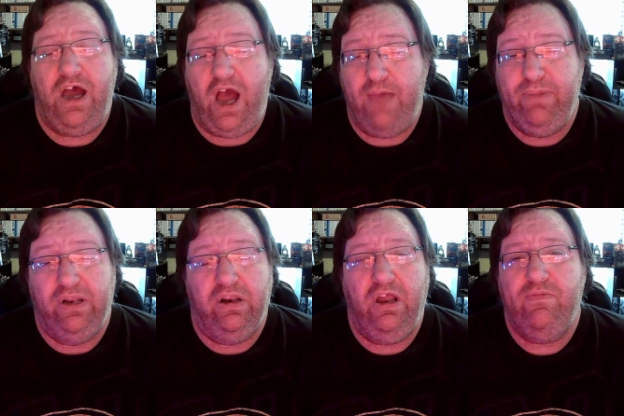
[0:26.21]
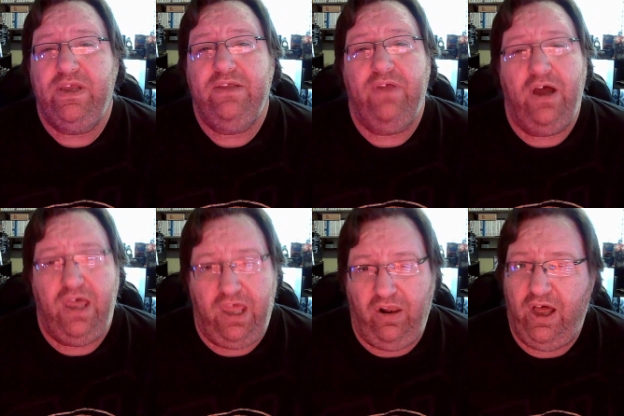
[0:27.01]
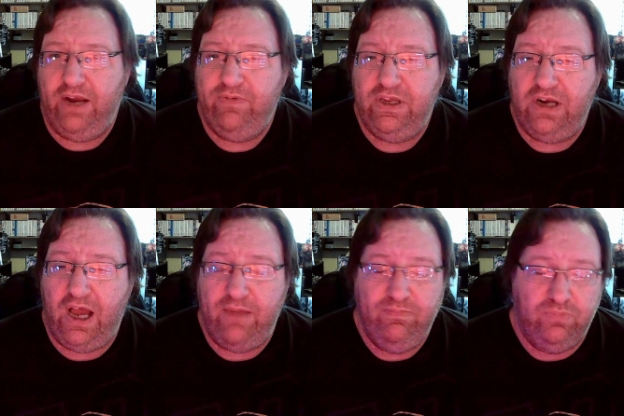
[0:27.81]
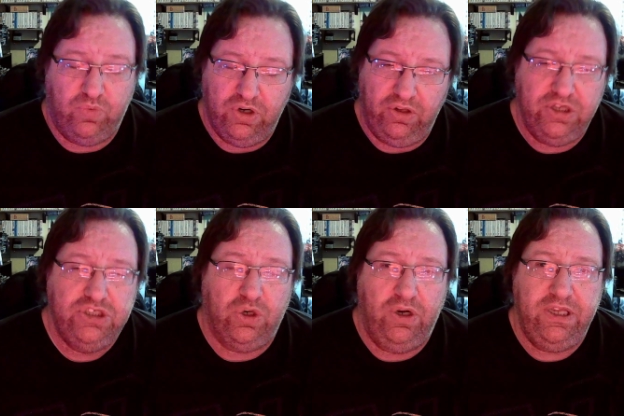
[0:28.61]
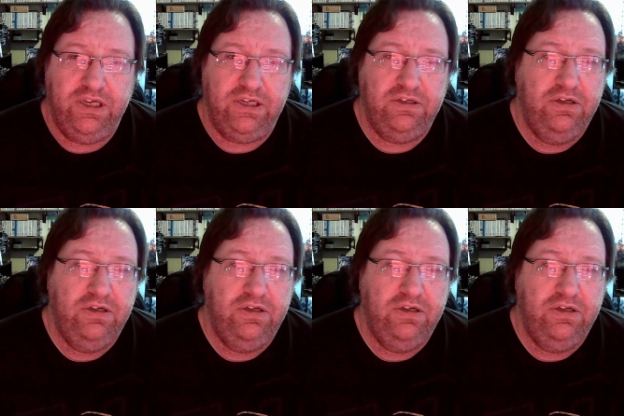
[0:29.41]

I've been loving the hell out of it. I'm really enjoying it.